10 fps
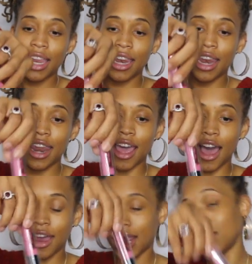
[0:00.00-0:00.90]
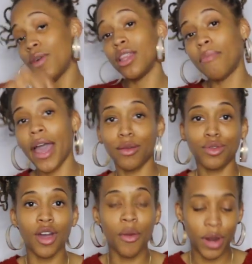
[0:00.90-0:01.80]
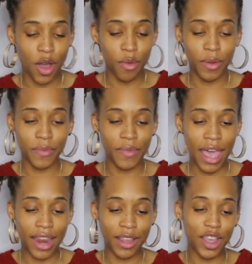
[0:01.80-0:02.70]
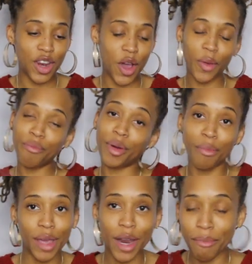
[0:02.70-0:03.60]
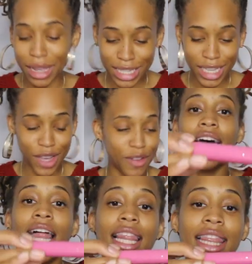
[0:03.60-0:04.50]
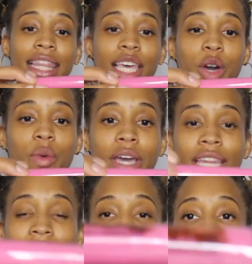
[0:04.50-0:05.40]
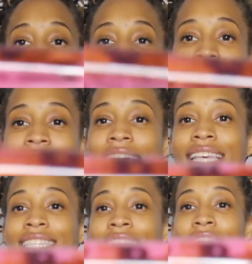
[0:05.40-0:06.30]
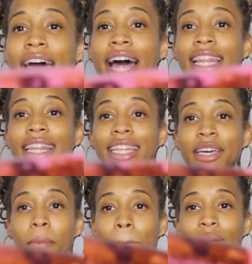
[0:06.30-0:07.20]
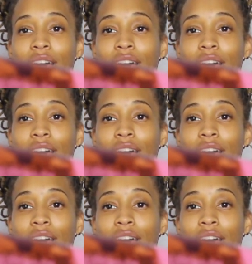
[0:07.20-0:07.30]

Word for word: Now, that's why the package was already open. I had to, you know, prepare myself. Liquid Glass Lip